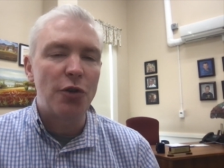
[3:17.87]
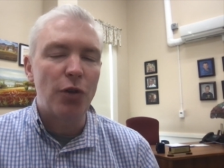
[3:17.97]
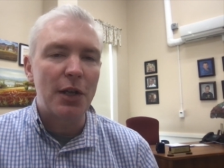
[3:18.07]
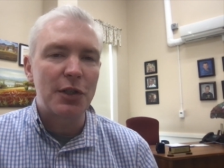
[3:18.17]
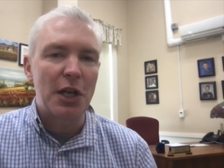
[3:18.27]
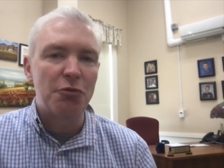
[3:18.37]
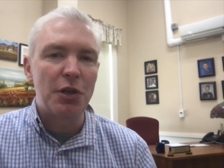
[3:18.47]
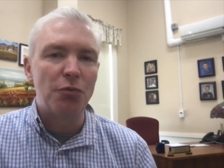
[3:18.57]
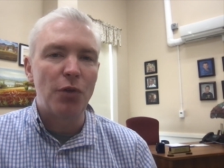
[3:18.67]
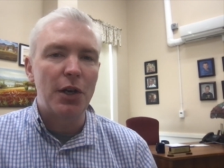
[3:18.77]
Cross Country
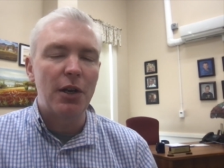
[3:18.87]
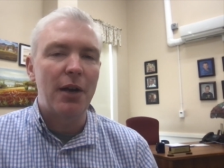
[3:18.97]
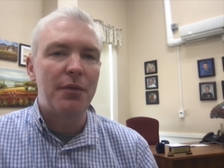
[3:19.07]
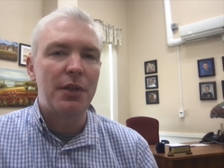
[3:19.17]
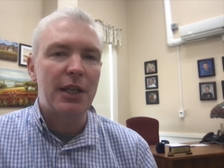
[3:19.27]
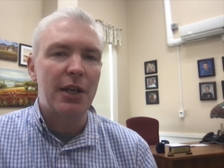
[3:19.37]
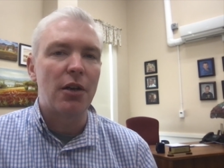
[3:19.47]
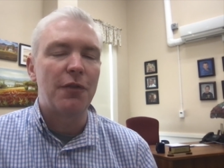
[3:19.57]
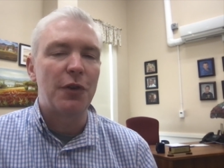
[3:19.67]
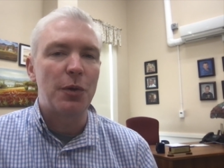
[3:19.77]
Runner of the Year
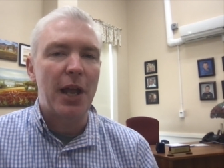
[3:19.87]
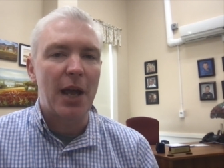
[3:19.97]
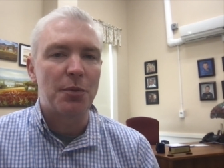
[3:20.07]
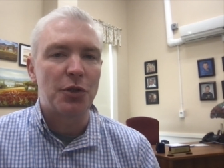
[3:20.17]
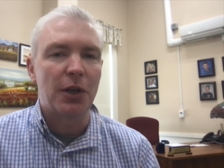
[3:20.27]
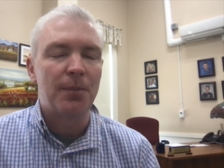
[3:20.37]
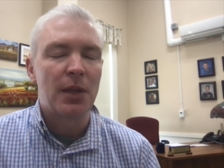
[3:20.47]
for New Hampshire.